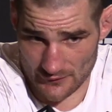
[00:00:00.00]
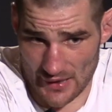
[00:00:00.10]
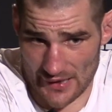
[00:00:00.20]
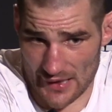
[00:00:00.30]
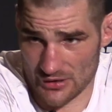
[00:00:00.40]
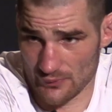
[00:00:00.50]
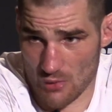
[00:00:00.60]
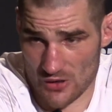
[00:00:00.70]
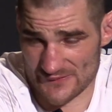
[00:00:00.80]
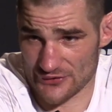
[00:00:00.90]
I, I do
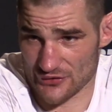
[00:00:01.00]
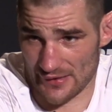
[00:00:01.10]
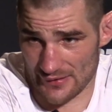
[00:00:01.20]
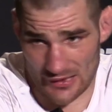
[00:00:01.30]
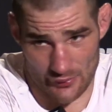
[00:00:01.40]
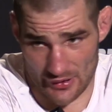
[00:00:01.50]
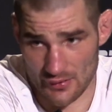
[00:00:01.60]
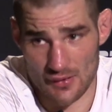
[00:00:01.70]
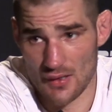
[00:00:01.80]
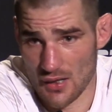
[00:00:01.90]
most of my training there. But
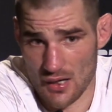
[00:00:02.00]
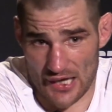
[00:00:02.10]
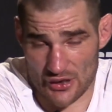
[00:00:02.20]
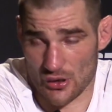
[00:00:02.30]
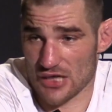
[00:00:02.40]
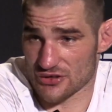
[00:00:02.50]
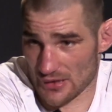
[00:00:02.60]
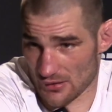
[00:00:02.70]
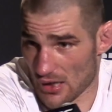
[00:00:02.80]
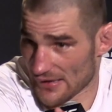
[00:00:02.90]
I cross
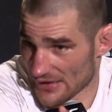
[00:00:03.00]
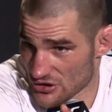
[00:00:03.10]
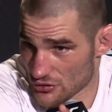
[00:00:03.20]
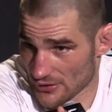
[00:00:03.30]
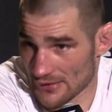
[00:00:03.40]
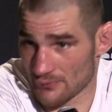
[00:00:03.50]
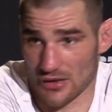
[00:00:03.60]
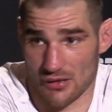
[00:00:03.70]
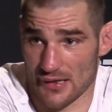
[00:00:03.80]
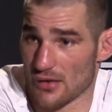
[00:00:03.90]
train a lot at Extreme. You
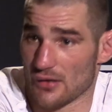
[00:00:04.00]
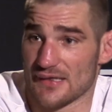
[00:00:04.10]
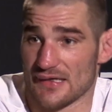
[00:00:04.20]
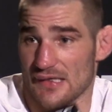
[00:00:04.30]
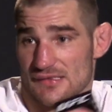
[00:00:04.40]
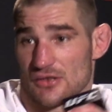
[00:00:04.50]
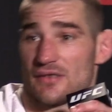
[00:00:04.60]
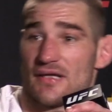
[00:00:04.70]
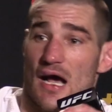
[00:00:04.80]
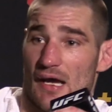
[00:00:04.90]
know, Eric, he's a
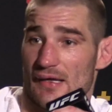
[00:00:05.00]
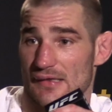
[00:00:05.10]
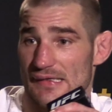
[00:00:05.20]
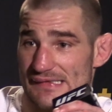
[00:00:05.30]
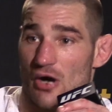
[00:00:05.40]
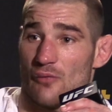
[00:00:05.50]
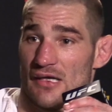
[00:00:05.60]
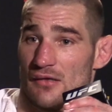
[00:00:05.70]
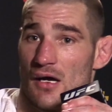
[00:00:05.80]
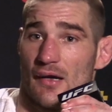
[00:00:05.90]
good guy. He's helped me
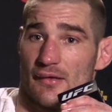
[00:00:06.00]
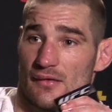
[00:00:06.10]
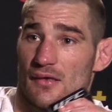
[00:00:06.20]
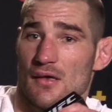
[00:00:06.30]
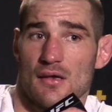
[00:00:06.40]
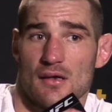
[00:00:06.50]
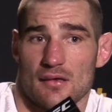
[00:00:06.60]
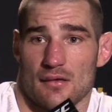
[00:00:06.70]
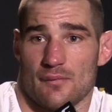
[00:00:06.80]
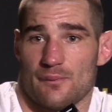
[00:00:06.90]
a lot.
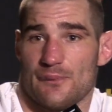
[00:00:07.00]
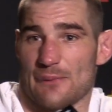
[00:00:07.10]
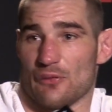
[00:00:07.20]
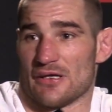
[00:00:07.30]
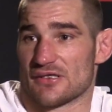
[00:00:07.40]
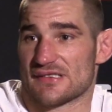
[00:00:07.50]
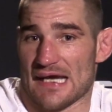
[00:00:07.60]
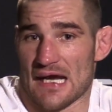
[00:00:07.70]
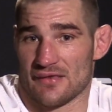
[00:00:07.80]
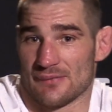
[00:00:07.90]
People
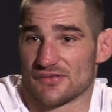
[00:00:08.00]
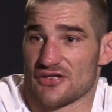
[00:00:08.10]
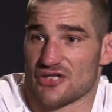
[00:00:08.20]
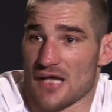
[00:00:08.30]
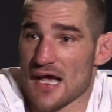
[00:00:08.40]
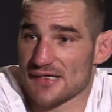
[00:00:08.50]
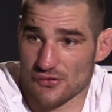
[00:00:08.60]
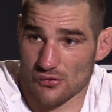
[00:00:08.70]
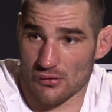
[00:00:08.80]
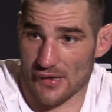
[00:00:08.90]
understand that I'm such an
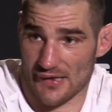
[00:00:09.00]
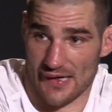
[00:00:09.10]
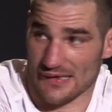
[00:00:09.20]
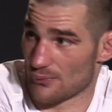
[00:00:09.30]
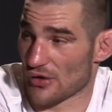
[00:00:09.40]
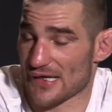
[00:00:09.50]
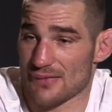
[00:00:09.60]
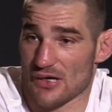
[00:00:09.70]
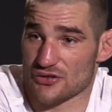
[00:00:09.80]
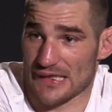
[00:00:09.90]
asshole, and I end up breaking
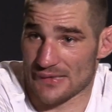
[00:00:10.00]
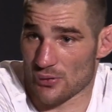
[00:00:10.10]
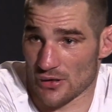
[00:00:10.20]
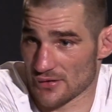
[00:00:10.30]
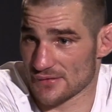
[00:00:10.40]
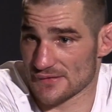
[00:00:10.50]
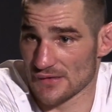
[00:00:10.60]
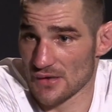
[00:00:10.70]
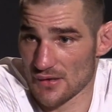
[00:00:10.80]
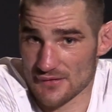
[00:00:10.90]
my training partners.
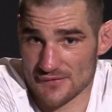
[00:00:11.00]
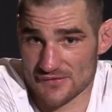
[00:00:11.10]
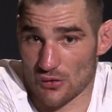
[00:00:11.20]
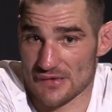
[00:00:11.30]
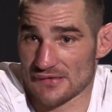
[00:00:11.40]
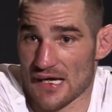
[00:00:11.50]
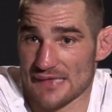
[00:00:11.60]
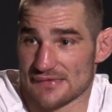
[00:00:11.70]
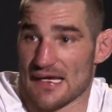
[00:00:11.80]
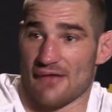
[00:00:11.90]
So it's
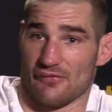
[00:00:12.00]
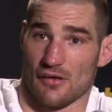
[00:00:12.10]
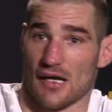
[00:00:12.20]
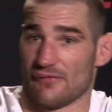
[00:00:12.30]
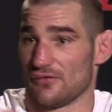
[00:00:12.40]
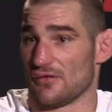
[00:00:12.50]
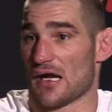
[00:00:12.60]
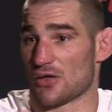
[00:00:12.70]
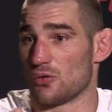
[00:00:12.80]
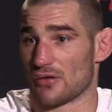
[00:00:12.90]
nice to have a lot of a
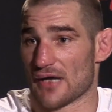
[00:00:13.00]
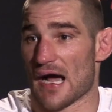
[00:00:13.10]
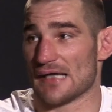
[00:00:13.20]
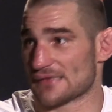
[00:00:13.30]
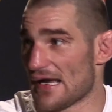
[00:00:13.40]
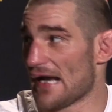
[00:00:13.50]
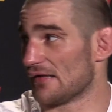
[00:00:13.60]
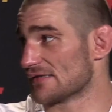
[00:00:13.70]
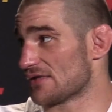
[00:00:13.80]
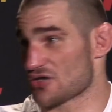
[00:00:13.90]
lot of cool guys say, "Hey,
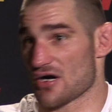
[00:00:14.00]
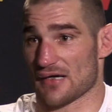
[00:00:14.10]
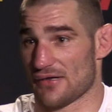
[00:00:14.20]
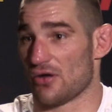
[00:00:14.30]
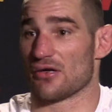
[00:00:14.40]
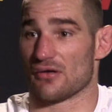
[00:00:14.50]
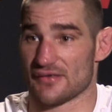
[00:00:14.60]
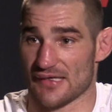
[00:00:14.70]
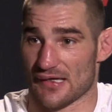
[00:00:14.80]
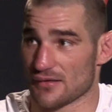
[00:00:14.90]
listen, Sean, I know you're a
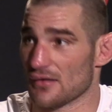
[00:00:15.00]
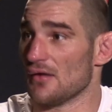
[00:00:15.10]
dick.